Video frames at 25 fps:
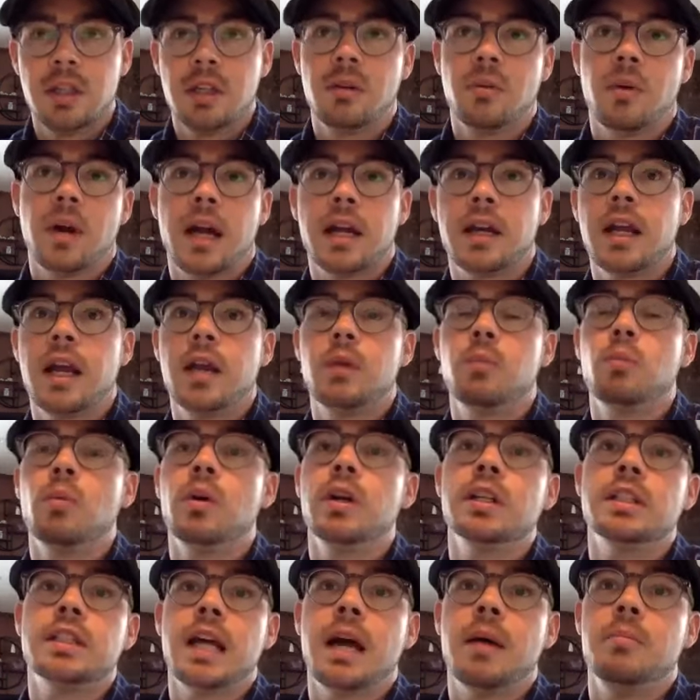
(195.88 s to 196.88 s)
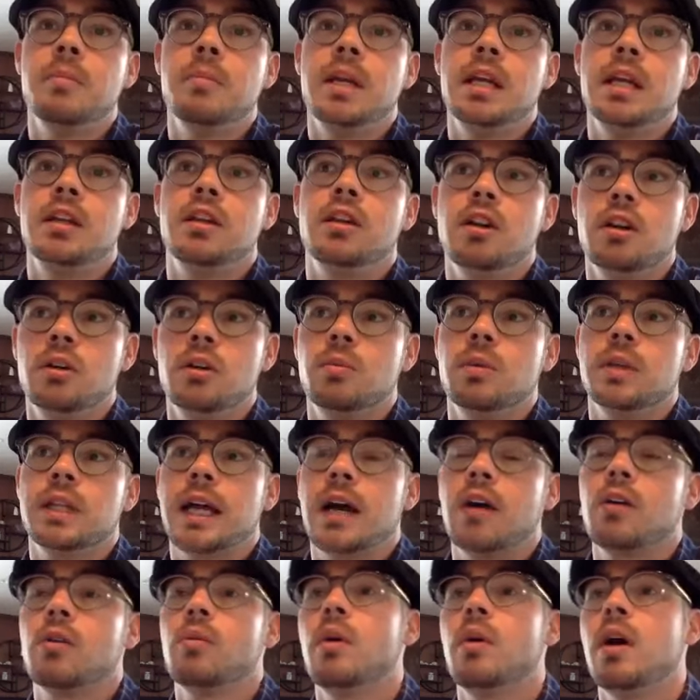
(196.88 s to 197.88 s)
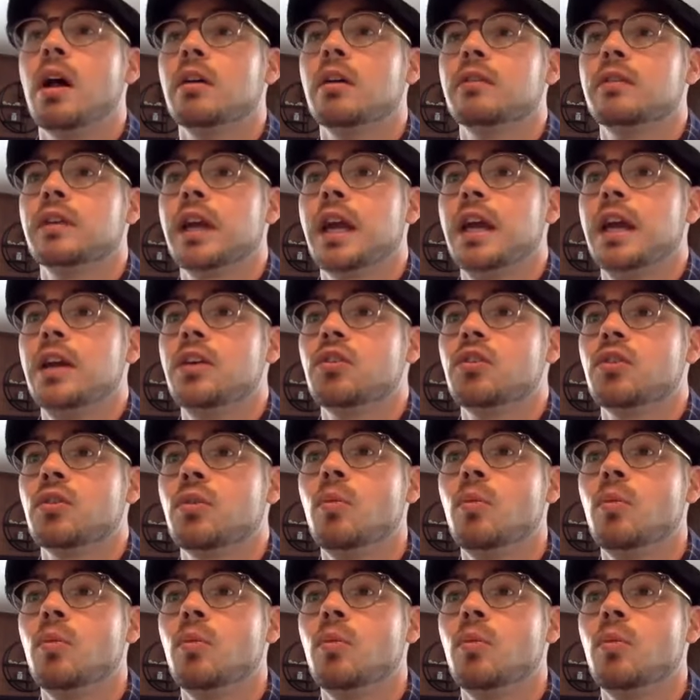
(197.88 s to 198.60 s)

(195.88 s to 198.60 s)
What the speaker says: right? And what does that mean, good without qualification?